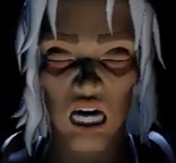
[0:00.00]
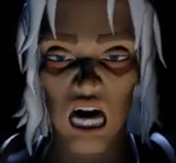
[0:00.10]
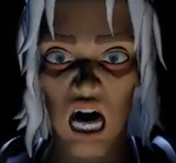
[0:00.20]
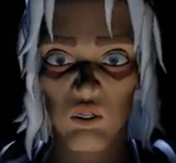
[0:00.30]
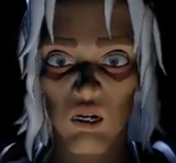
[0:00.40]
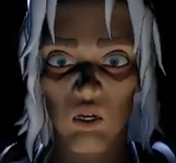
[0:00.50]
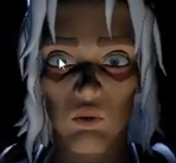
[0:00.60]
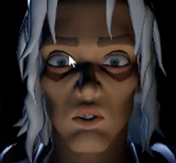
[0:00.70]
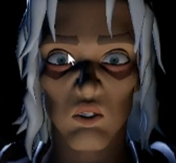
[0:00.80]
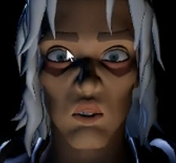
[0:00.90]
And how long
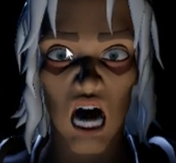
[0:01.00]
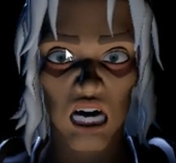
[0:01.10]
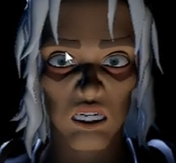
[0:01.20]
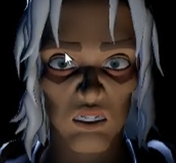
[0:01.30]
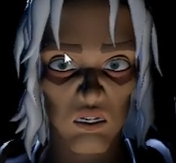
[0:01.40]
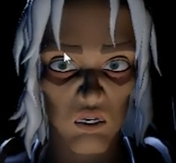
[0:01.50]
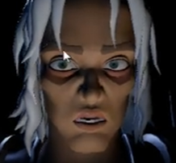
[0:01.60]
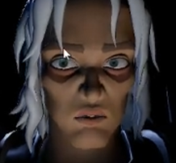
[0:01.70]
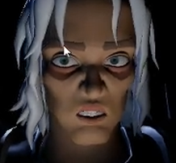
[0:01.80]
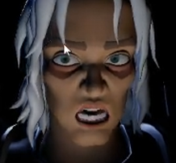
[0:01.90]
would you like to
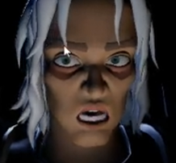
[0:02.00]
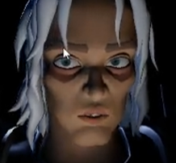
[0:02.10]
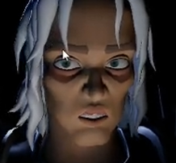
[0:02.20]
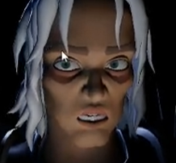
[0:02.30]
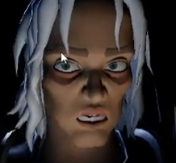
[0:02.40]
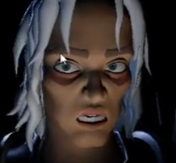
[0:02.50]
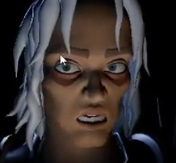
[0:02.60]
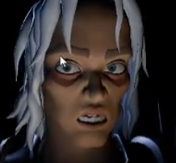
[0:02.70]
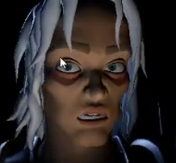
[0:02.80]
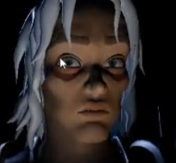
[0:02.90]
crouch, Darren?
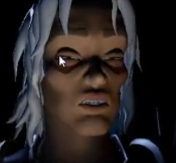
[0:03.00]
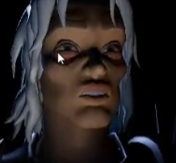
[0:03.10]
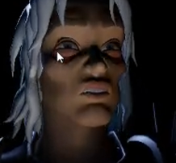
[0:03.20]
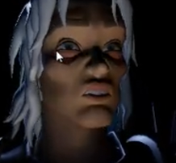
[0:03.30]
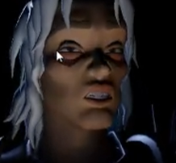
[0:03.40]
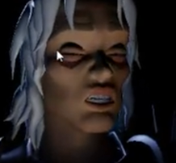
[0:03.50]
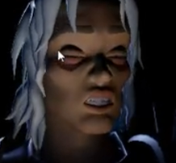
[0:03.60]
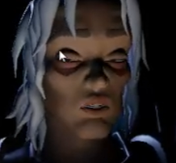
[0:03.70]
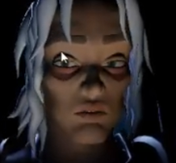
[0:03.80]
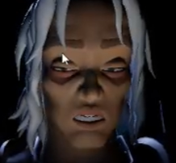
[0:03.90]
I mean, the
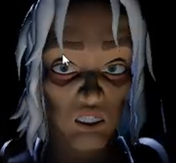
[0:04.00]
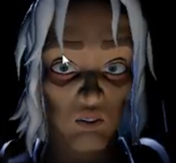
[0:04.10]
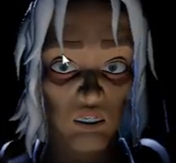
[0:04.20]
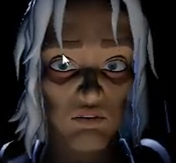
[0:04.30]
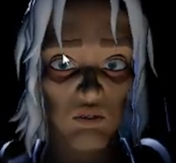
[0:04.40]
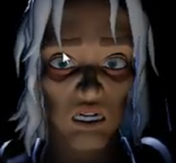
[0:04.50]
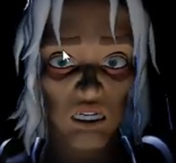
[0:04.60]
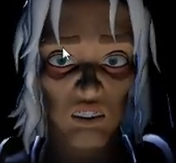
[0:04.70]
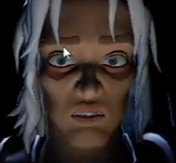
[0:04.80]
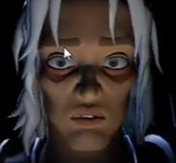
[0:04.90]
ceiling will be chewing for
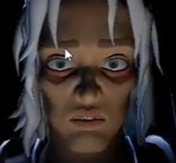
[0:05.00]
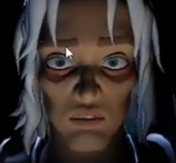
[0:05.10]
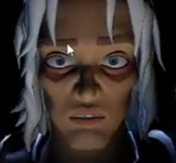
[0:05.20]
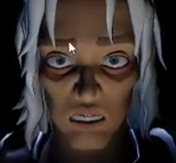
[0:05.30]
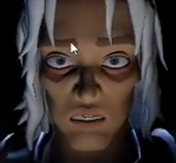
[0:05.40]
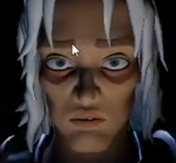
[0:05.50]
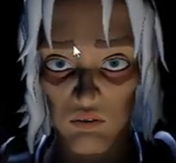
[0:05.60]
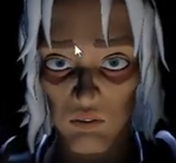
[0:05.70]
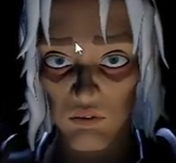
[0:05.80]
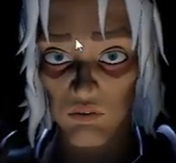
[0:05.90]
ages. After
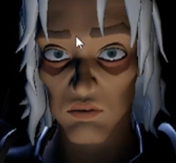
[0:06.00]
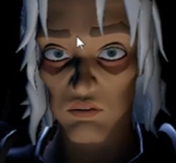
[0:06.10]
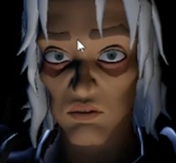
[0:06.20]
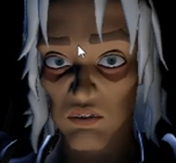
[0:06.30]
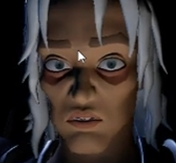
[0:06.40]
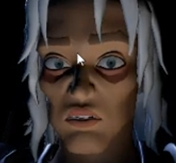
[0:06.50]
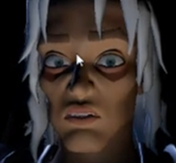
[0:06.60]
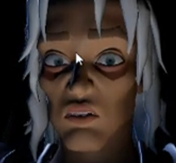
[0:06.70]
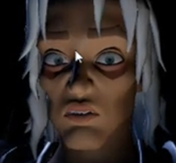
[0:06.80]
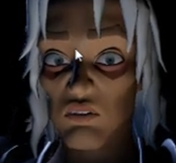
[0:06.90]
all,
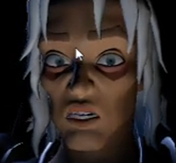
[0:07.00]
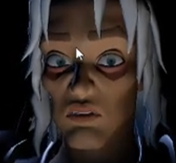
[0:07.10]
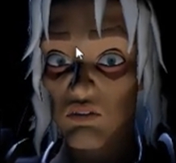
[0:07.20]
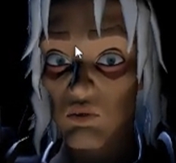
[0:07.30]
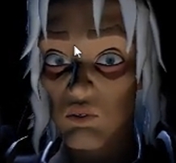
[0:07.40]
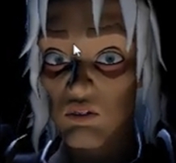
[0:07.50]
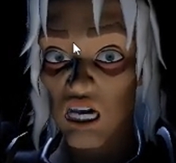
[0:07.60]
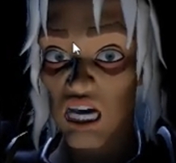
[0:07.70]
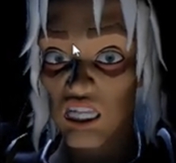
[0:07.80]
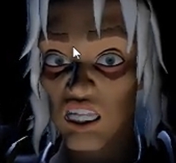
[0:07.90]
it's got to get through all
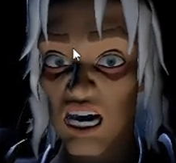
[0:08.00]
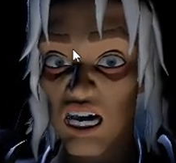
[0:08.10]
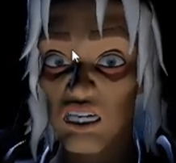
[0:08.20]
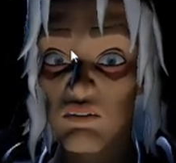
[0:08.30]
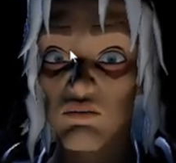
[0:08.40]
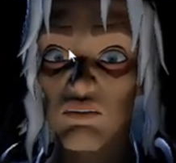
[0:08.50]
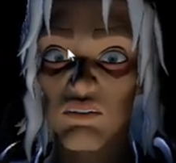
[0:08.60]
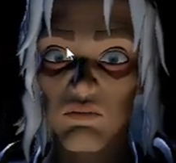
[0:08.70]
9 lives.